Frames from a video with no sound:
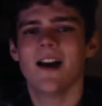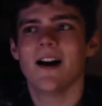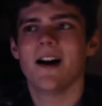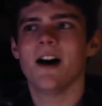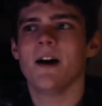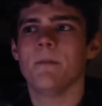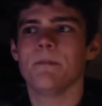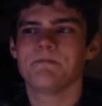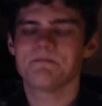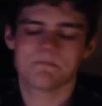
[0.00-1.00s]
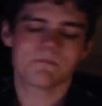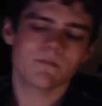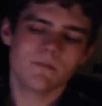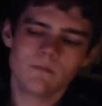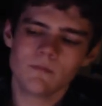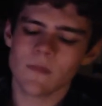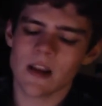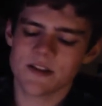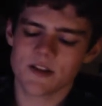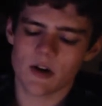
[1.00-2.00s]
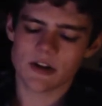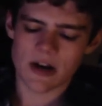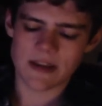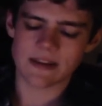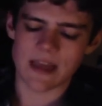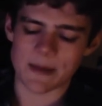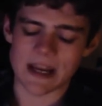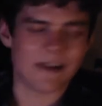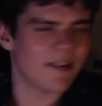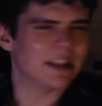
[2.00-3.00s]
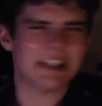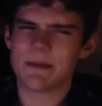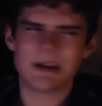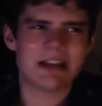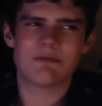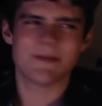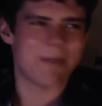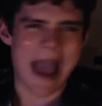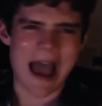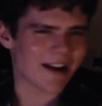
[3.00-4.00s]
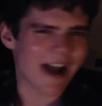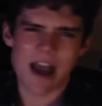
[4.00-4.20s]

Um, and so I tried the lemonade. The lemonade was bad.